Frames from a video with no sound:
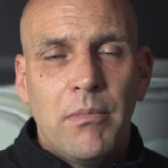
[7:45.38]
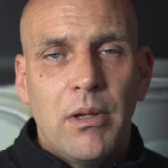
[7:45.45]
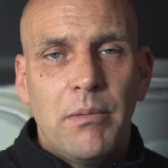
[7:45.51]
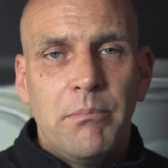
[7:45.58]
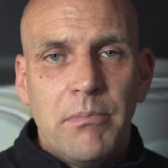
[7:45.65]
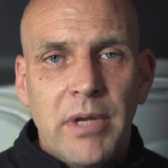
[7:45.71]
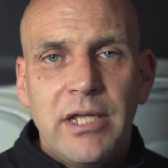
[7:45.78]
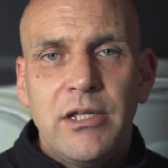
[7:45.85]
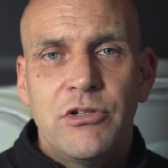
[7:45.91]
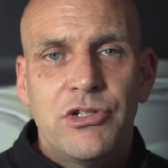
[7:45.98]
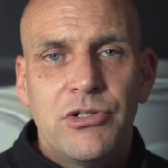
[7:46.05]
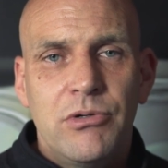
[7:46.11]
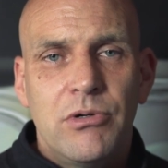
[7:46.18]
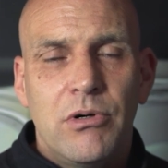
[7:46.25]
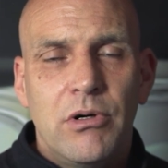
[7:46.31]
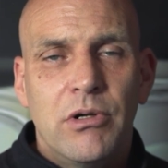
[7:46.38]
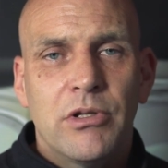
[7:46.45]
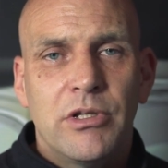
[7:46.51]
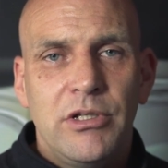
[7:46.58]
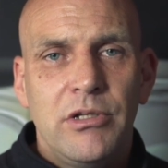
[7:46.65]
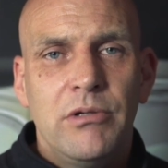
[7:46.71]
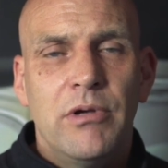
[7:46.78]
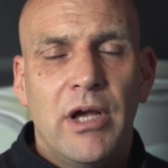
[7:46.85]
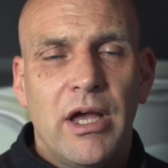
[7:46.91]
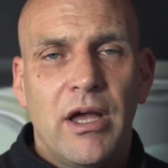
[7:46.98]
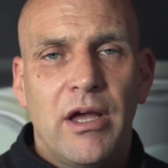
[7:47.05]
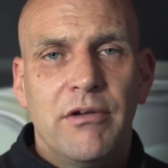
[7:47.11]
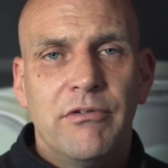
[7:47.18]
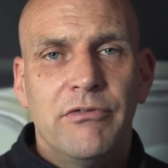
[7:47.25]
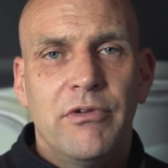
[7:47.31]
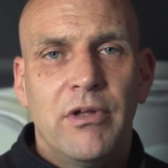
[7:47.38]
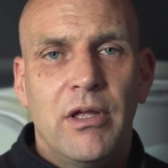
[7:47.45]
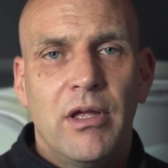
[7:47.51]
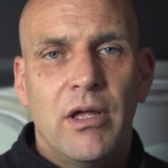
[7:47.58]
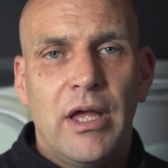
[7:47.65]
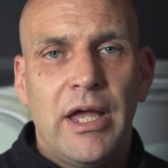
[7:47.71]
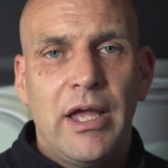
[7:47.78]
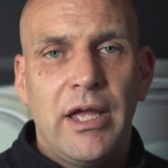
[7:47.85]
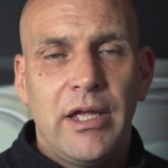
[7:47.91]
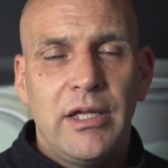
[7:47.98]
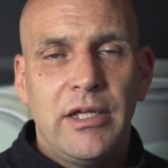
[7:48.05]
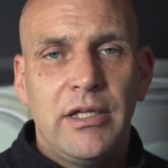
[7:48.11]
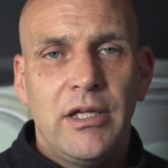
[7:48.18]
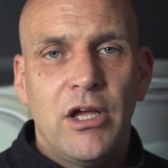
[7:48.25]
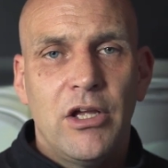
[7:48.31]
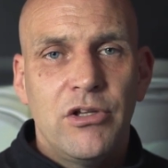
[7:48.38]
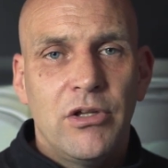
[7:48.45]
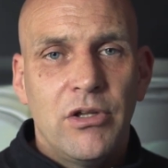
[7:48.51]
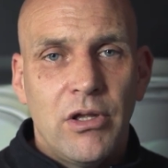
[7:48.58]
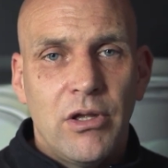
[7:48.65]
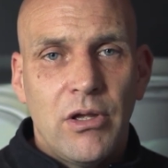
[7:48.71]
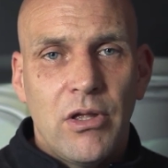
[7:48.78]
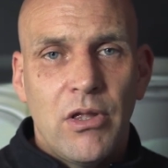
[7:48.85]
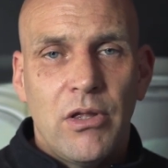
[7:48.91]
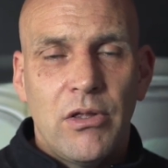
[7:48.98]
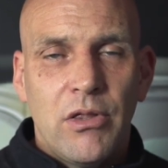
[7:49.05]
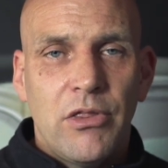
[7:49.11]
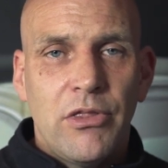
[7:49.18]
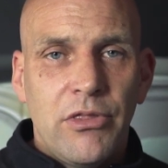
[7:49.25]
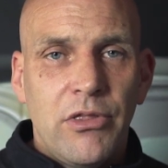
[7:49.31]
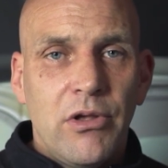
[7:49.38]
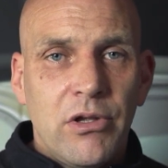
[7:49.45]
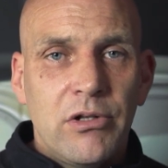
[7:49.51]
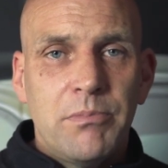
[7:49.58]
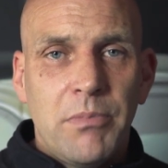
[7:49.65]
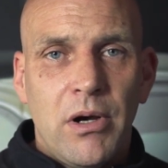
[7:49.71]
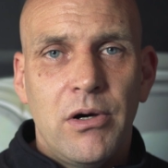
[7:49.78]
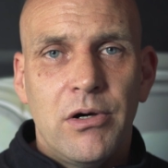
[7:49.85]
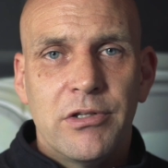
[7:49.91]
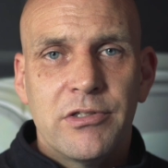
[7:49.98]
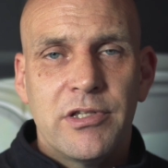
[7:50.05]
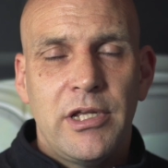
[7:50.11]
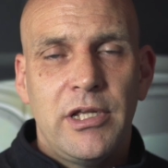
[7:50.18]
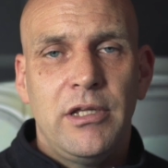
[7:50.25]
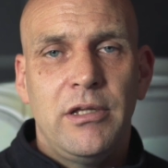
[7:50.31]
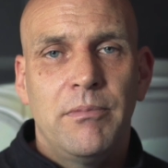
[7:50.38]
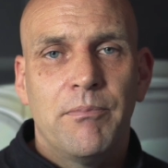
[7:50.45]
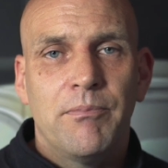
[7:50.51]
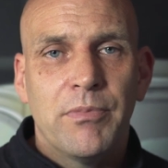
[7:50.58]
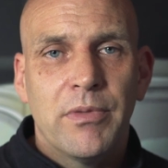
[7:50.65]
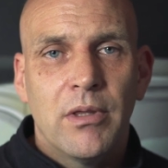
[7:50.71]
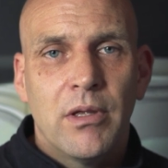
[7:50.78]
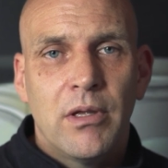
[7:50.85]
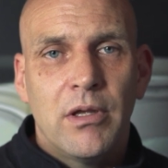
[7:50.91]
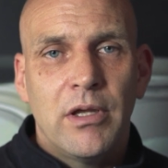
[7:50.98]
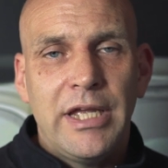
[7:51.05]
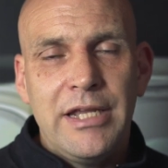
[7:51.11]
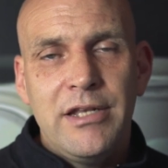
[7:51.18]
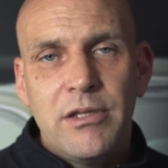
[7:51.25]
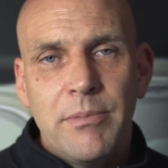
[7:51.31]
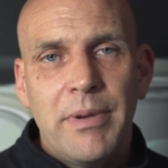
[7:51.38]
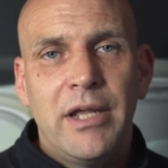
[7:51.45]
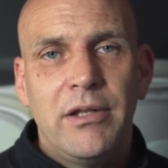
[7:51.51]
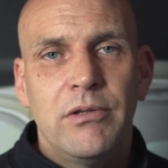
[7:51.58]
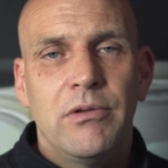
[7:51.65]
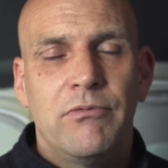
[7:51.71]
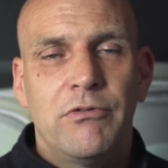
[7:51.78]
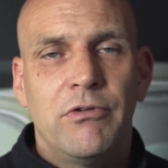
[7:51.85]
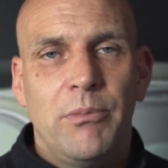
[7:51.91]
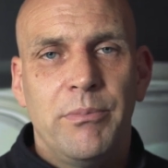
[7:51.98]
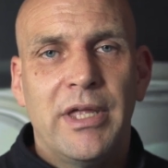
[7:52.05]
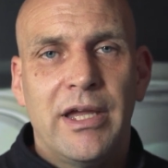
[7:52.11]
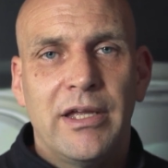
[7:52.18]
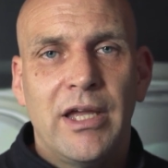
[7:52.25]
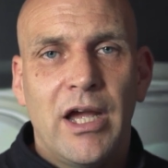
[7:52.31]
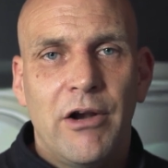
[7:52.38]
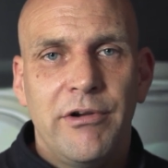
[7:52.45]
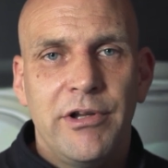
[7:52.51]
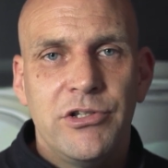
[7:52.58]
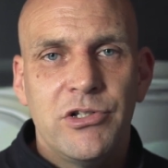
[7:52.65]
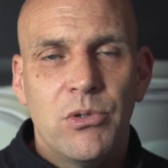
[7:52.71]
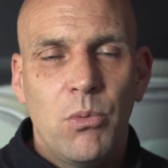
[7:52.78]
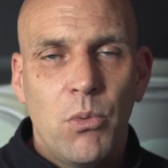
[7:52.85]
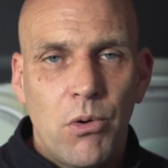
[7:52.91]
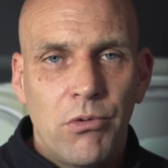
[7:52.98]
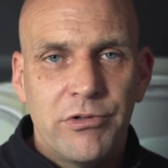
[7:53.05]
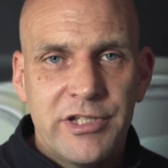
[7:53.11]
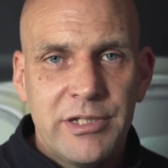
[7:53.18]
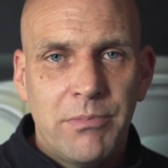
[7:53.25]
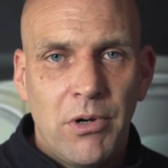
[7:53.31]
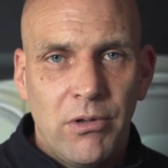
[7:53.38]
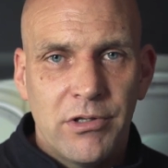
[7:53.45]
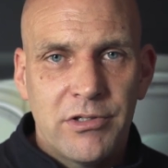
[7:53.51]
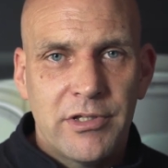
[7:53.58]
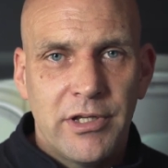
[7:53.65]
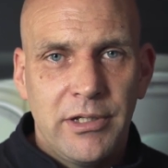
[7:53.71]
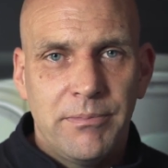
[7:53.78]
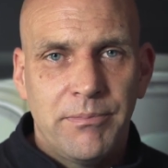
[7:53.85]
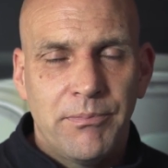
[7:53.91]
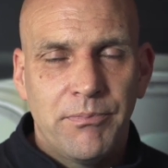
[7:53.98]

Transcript: make sure you have a third party, independent from that garage, warranty policy.